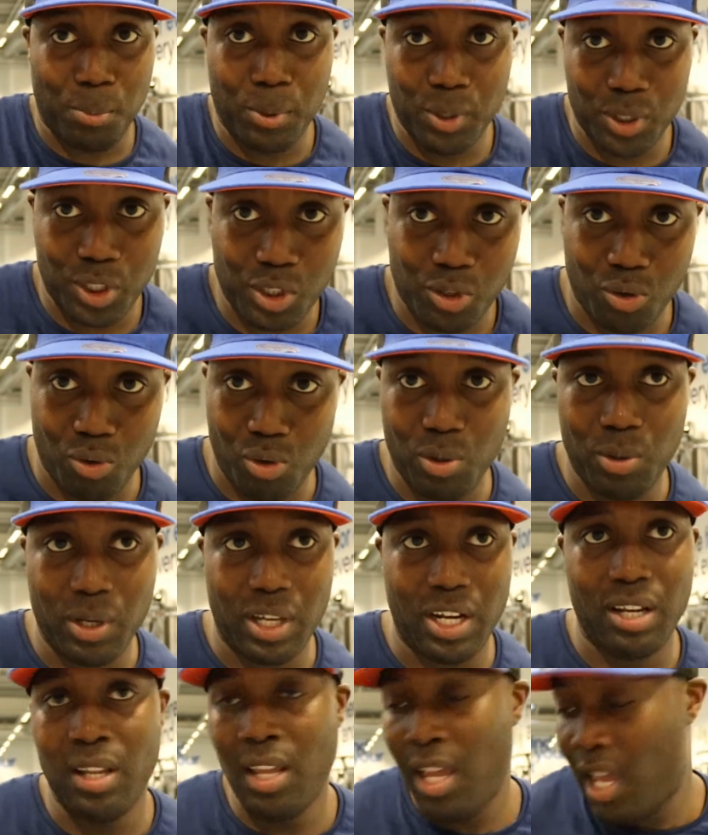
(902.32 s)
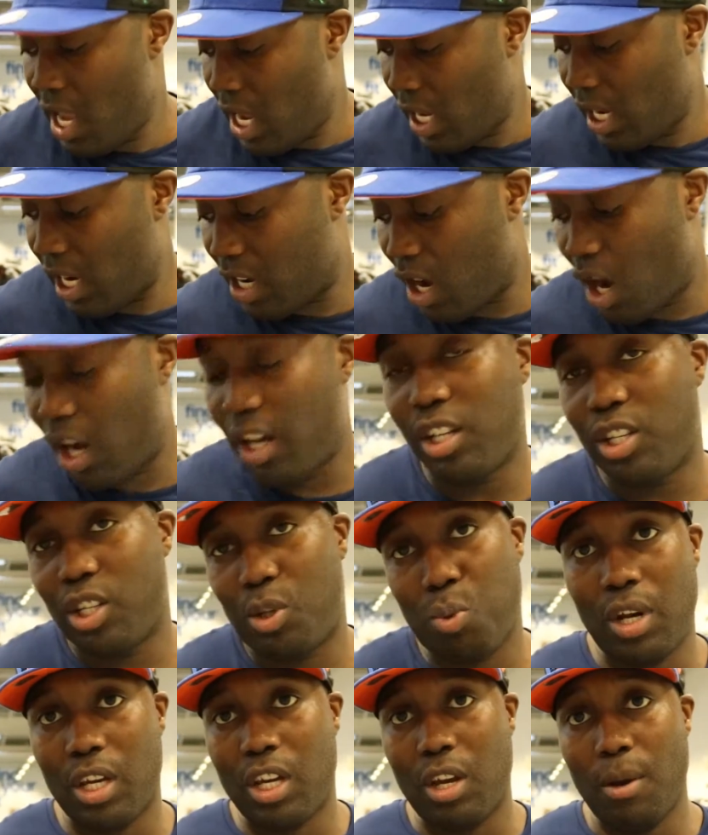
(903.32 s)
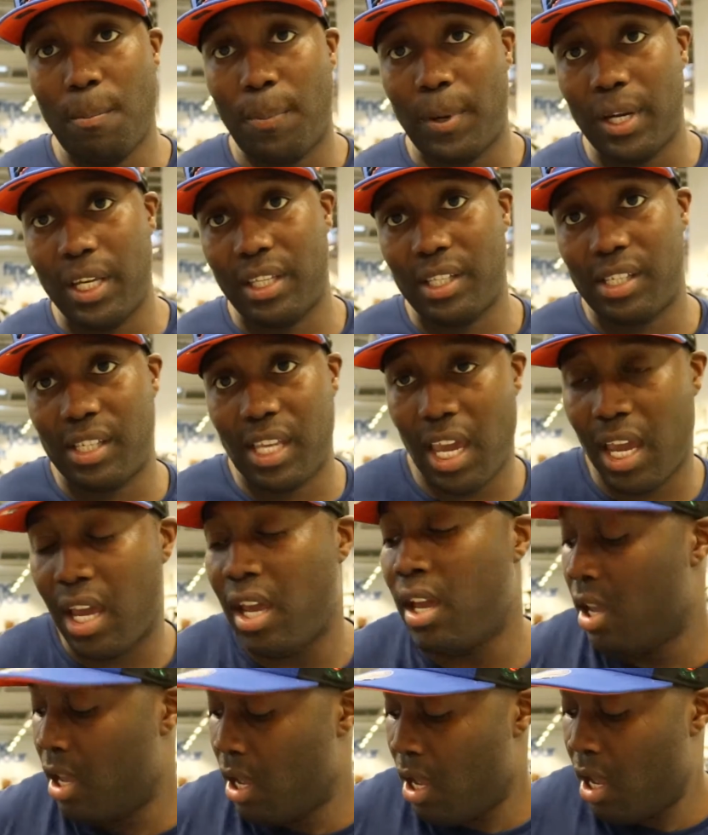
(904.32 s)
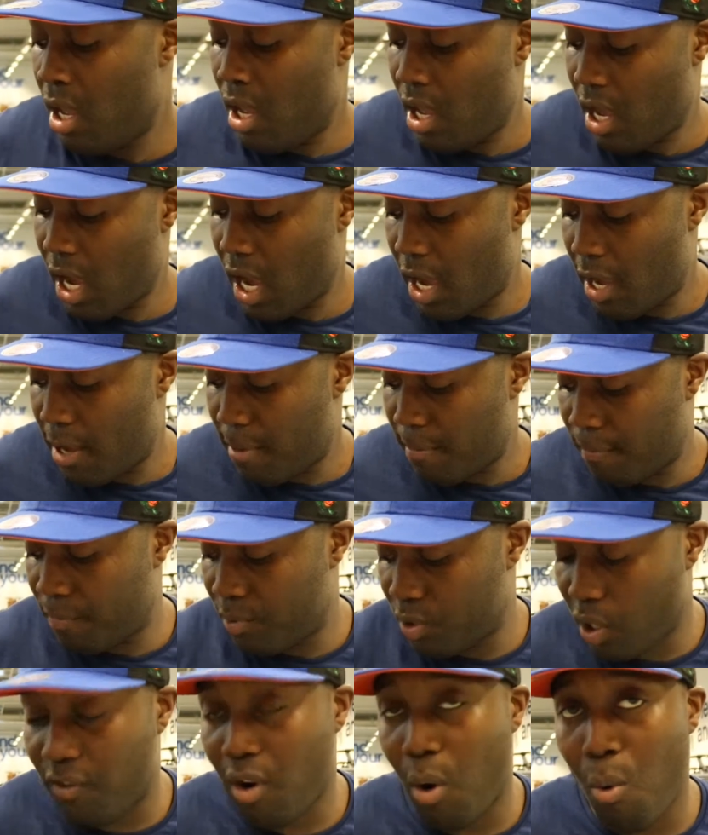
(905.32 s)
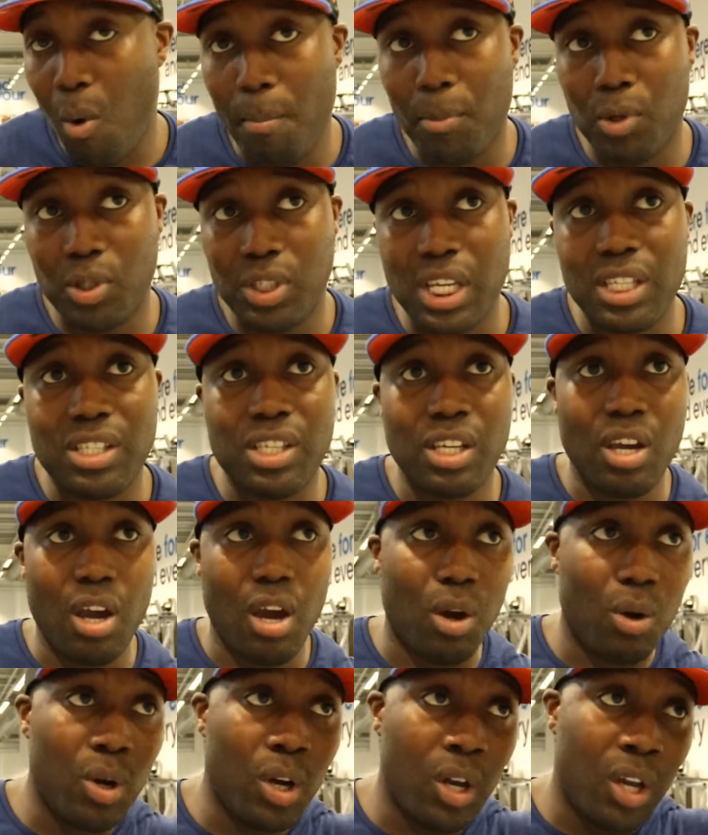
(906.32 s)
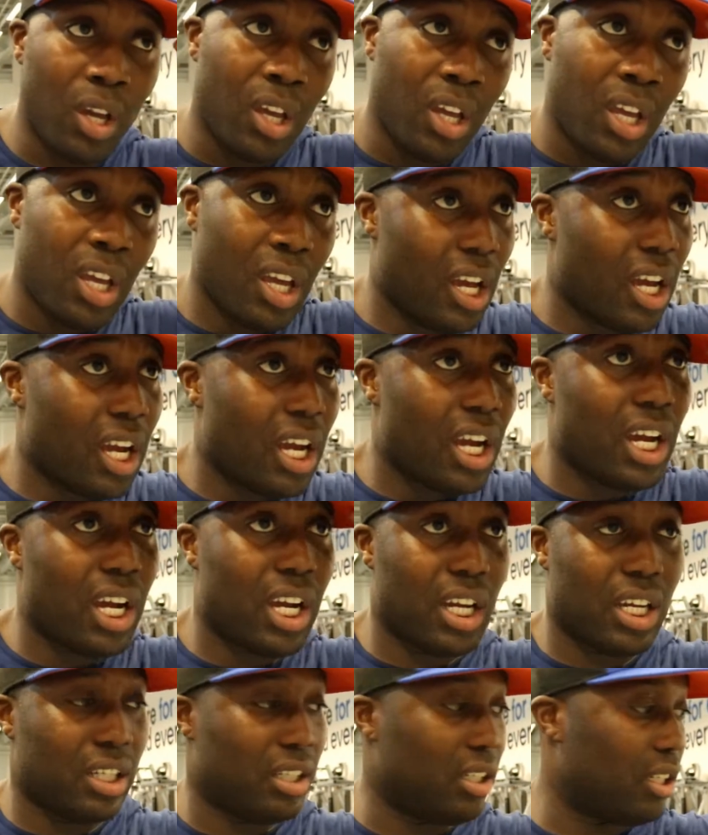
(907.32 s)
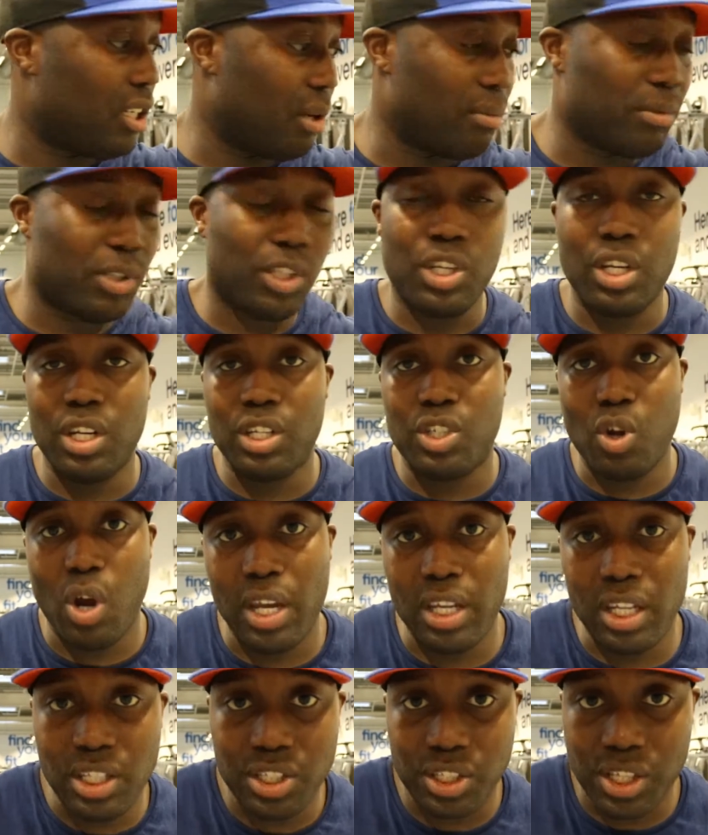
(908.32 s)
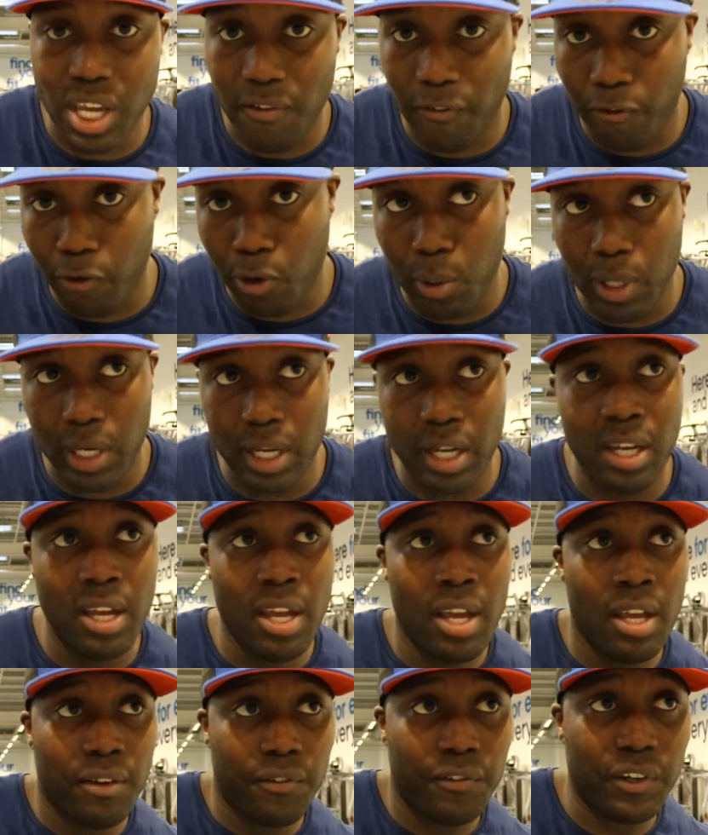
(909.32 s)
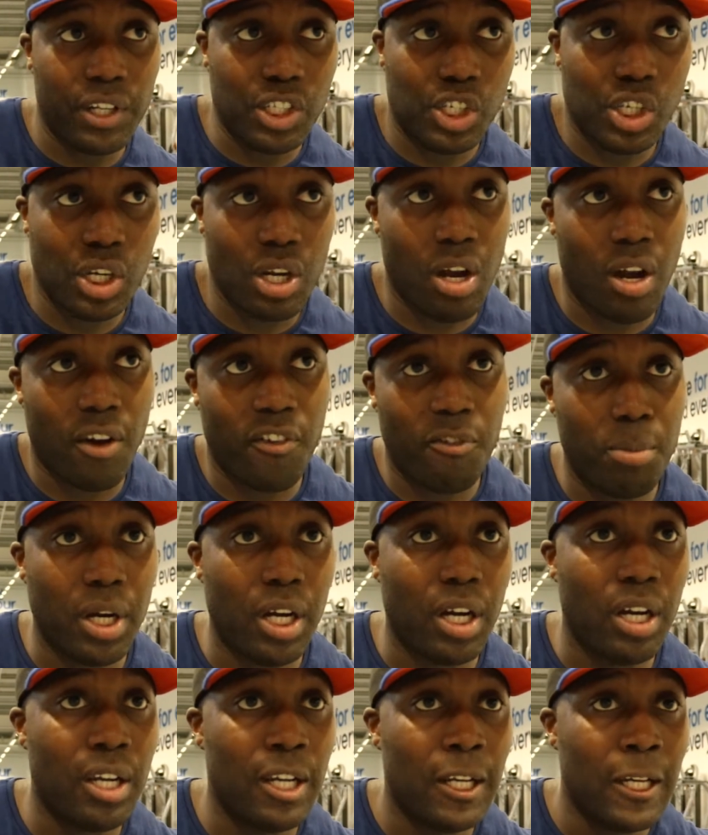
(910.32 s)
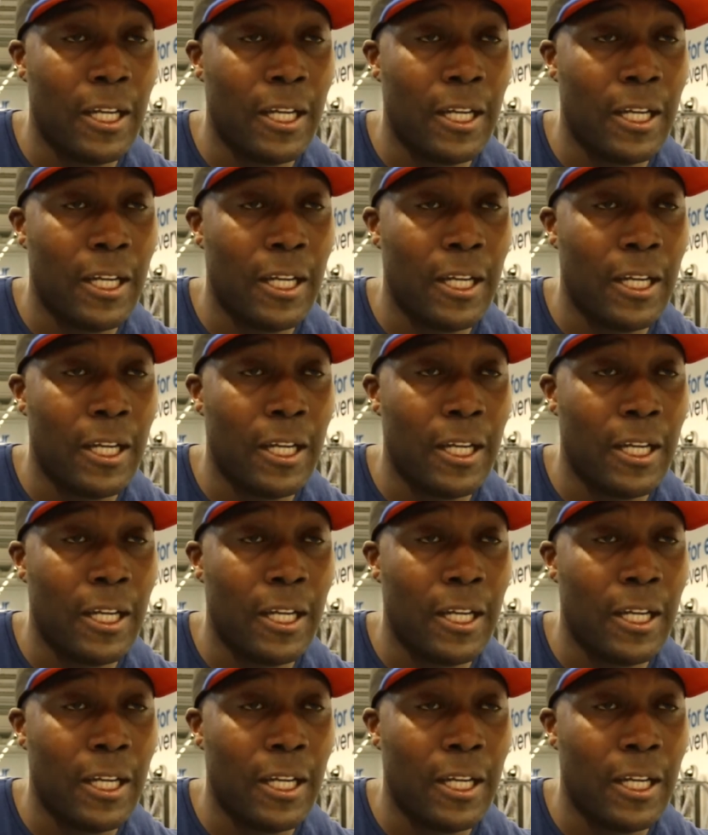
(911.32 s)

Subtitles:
push through, and I kind of just want to complete the set. So I've got one more set to go, and I'm just going to try and just get through it, finish it off. But